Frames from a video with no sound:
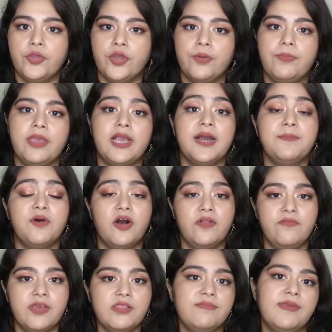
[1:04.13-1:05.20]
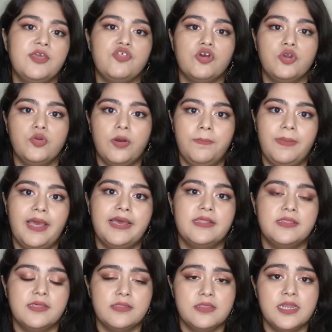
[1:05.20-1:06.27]
your makeup, always make sure to apply
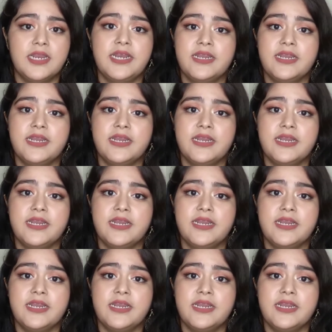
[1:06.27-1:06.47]
a sunscreen.